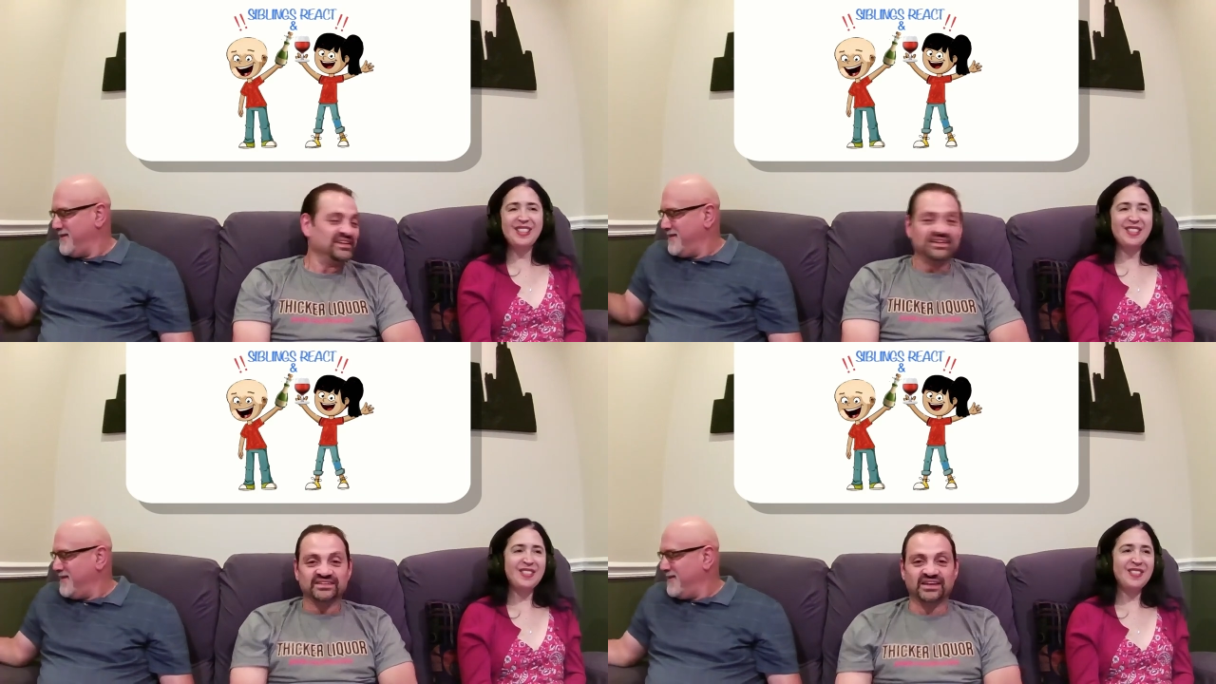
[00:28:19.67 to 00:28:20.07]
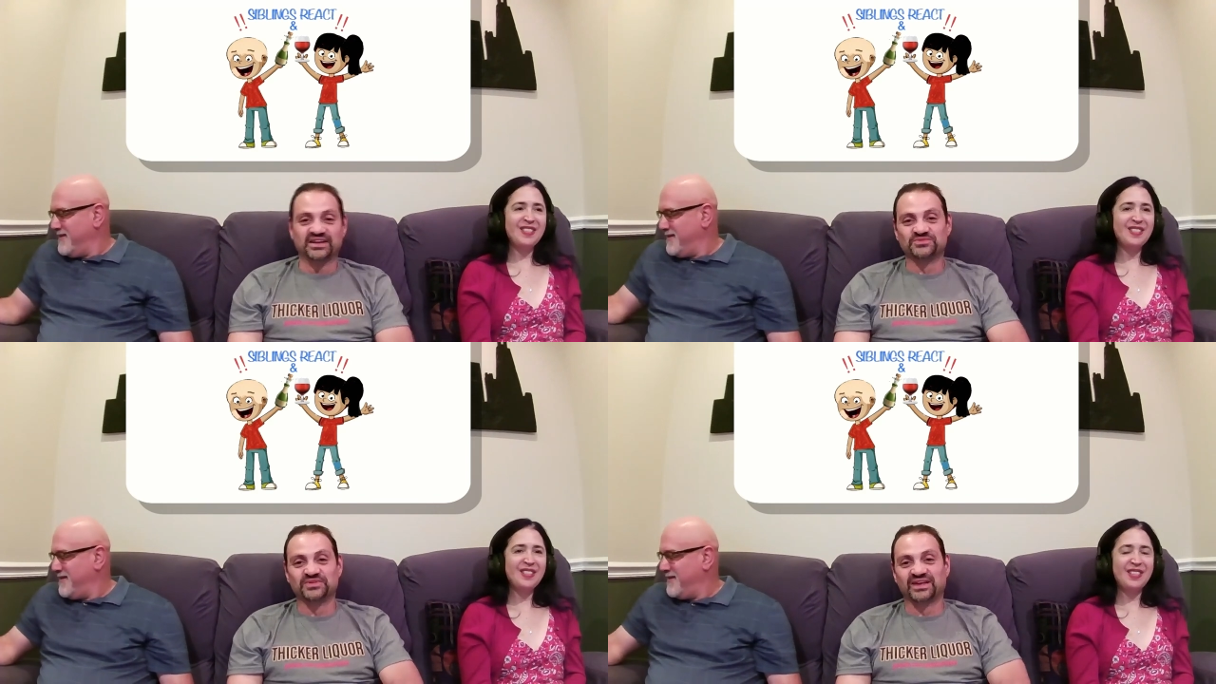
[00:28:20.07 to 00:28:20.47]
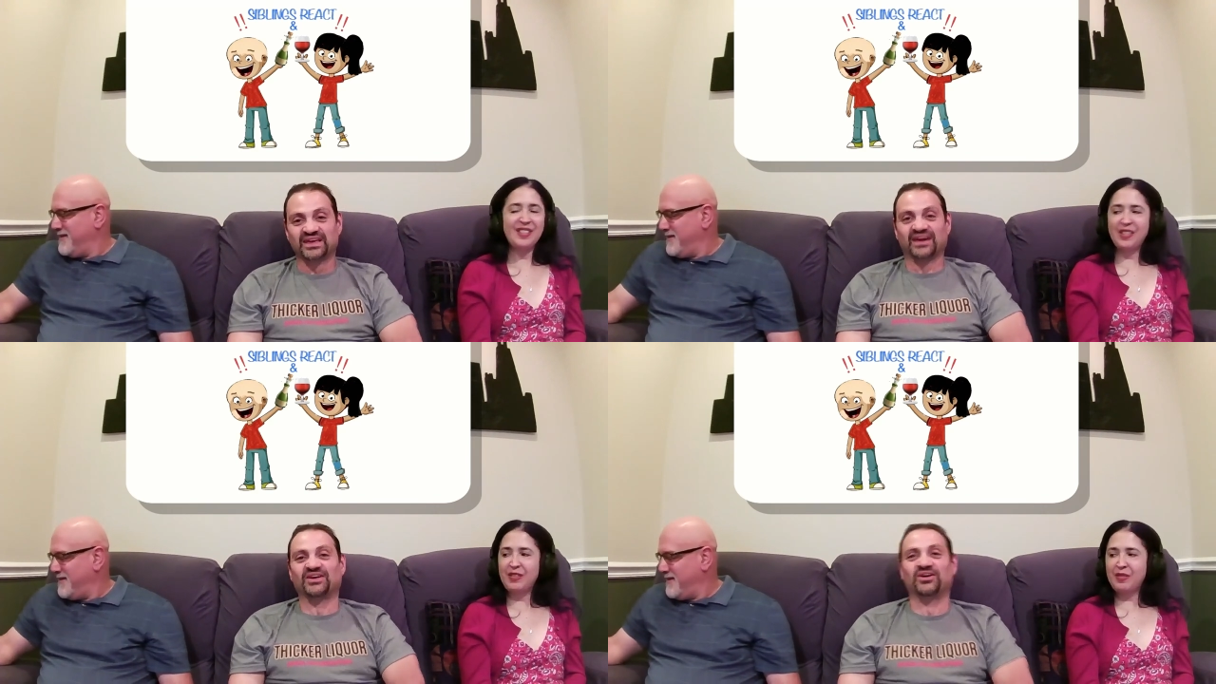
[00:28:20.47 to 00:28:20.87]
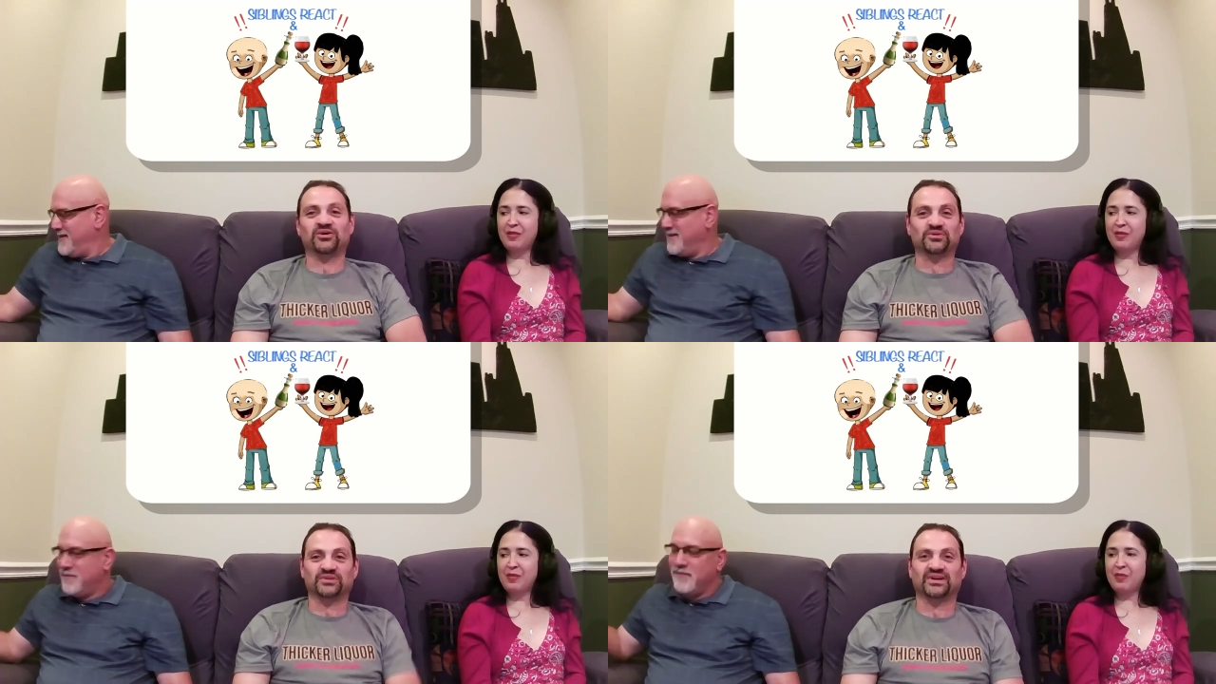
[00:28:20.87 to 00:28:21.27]
Speaker 1: yeah, that's where the cat
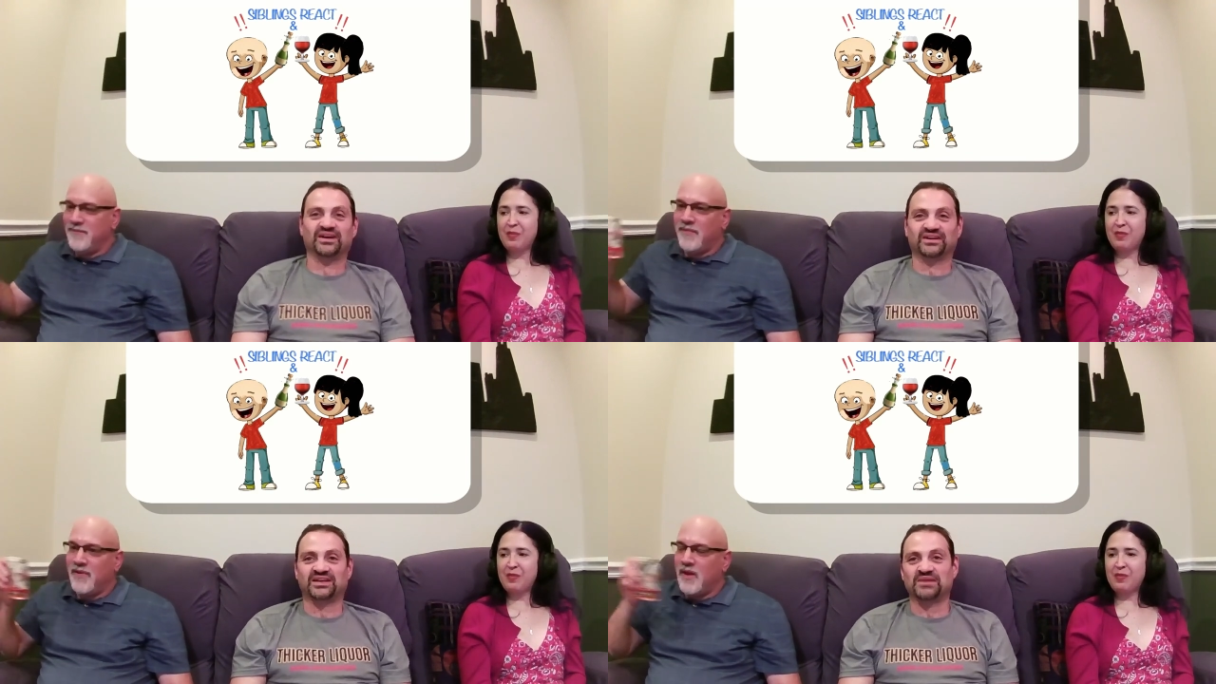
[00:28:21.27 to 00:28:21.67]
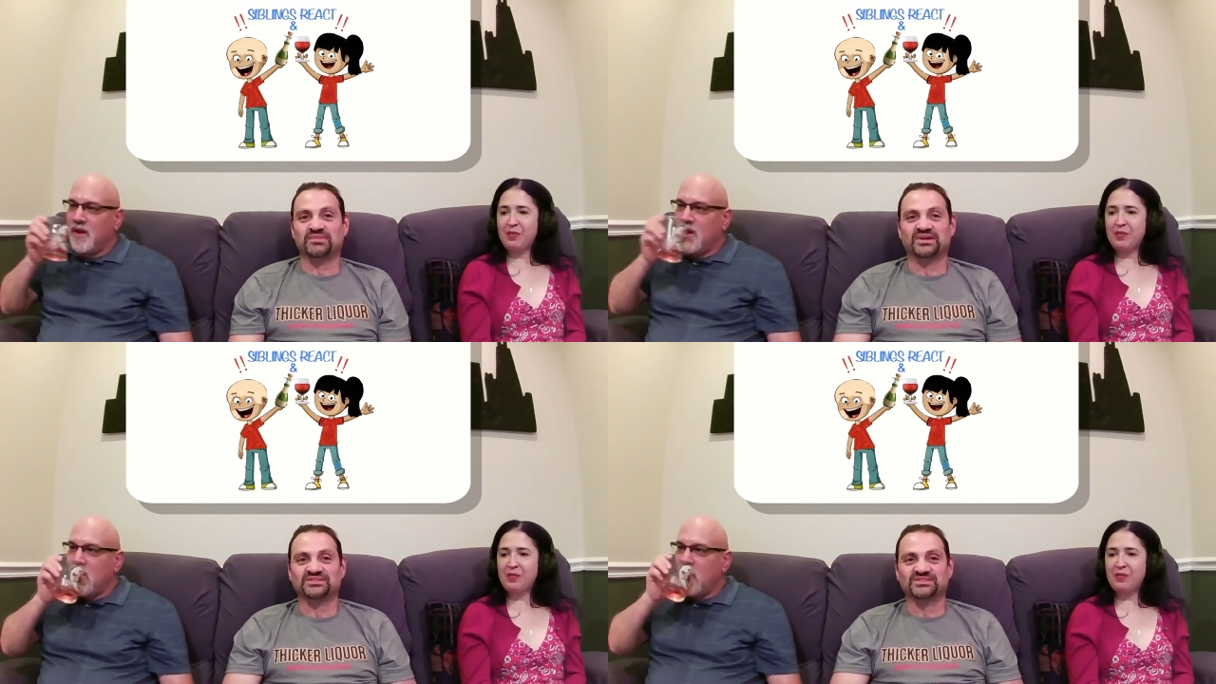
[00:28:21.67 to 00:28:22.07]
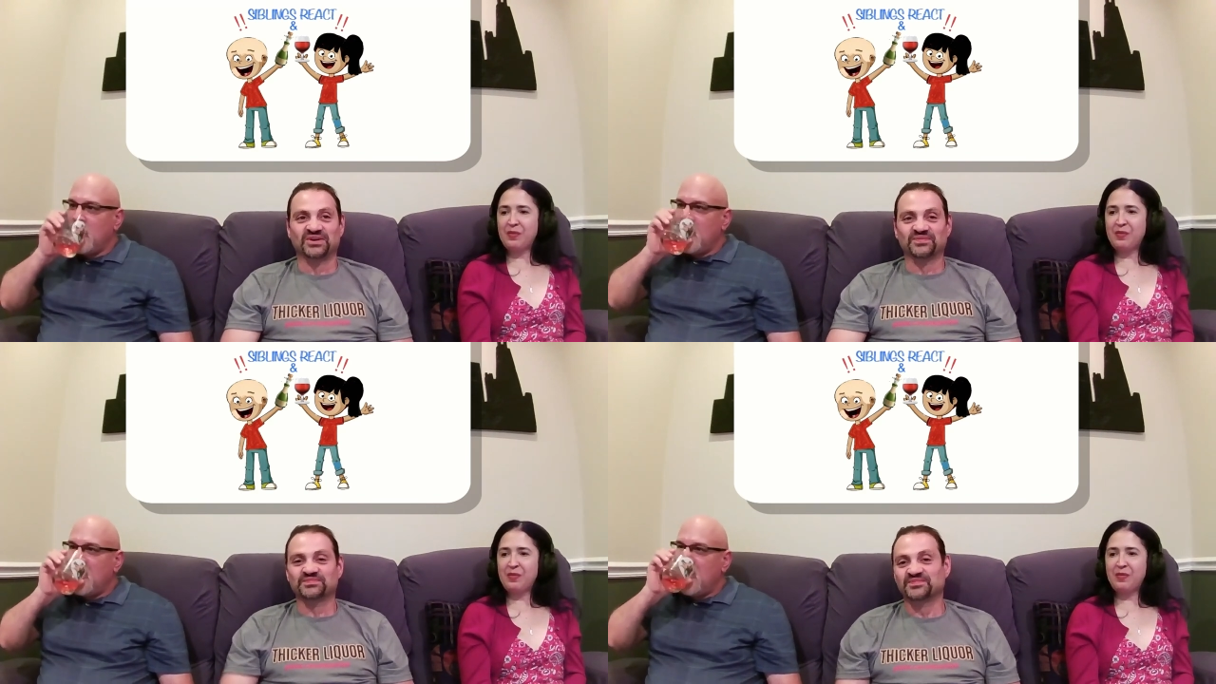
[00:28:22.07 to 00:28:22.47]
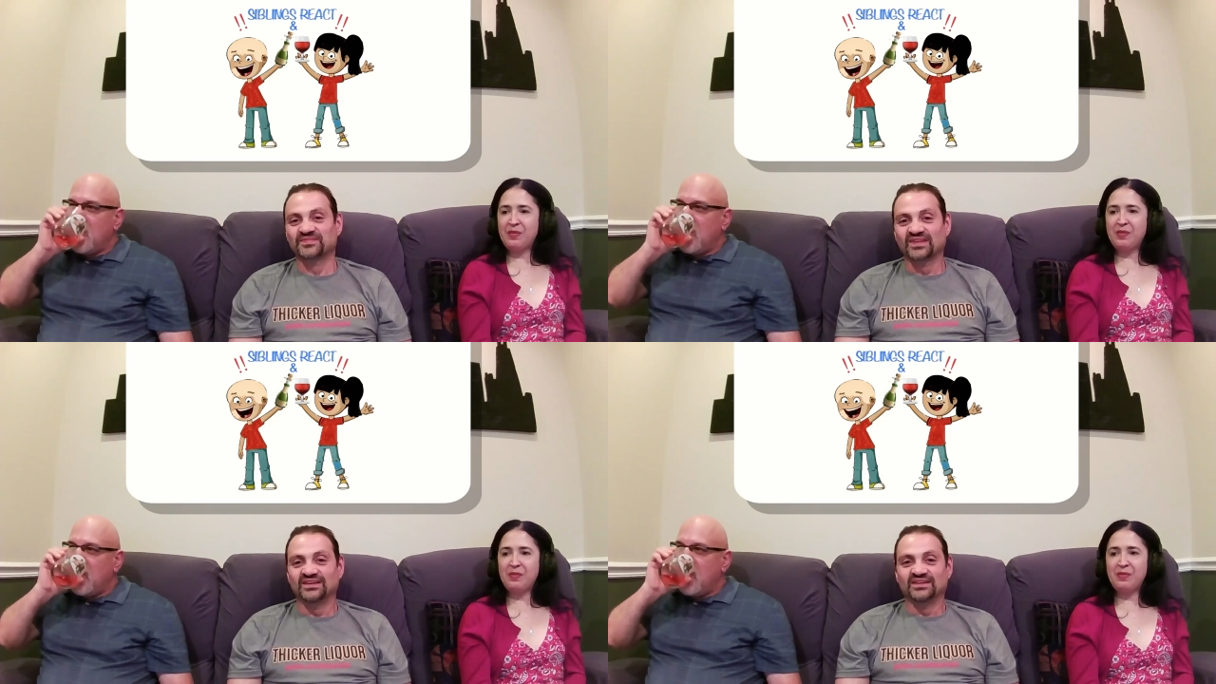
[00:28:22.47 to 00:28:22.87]
call uh, came in. So.
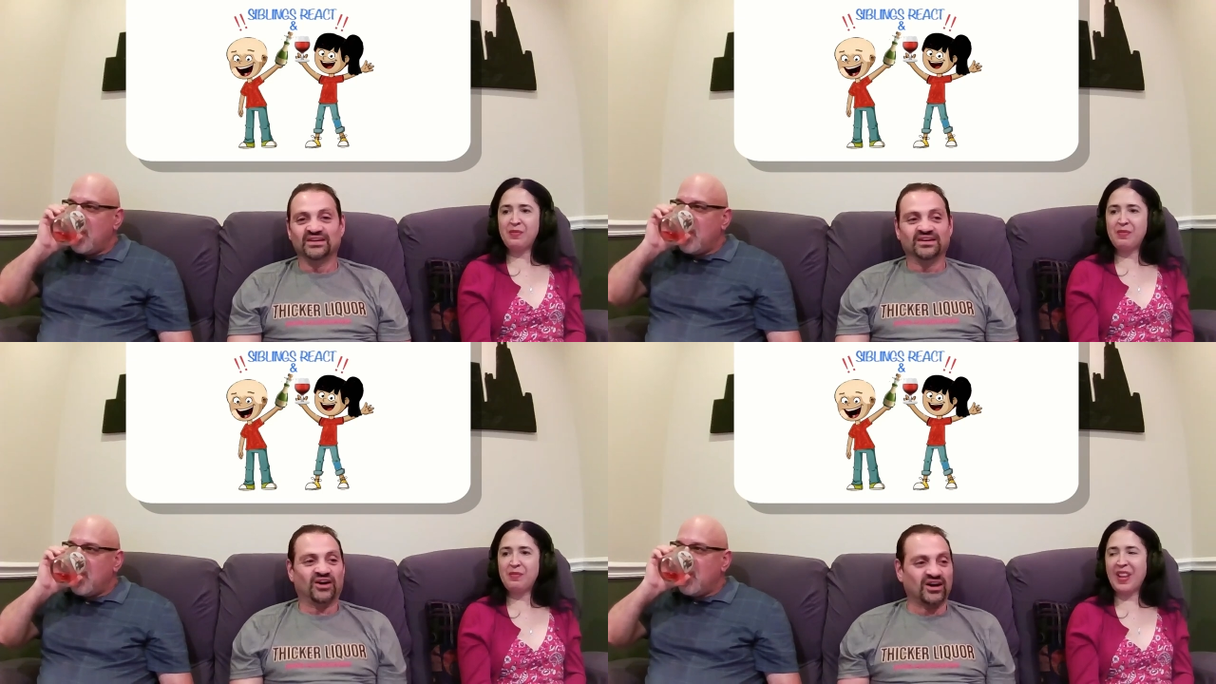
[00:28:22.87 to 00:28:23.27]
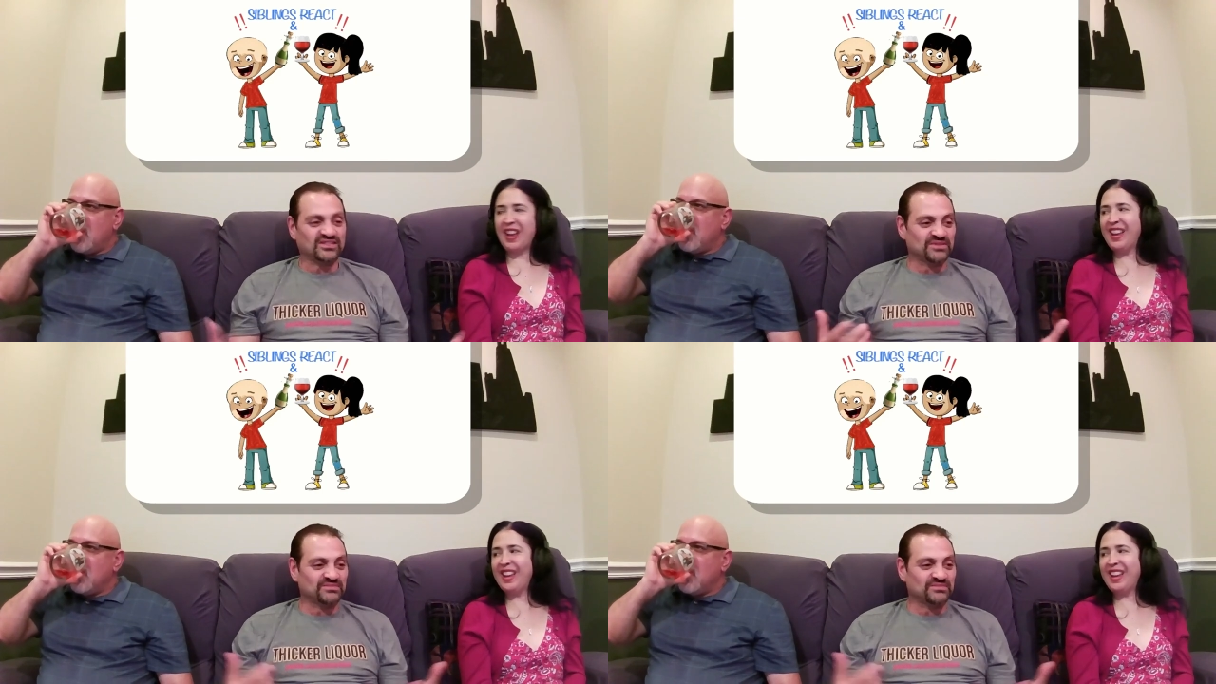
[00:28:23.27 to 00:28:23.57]
Mm. Awesome,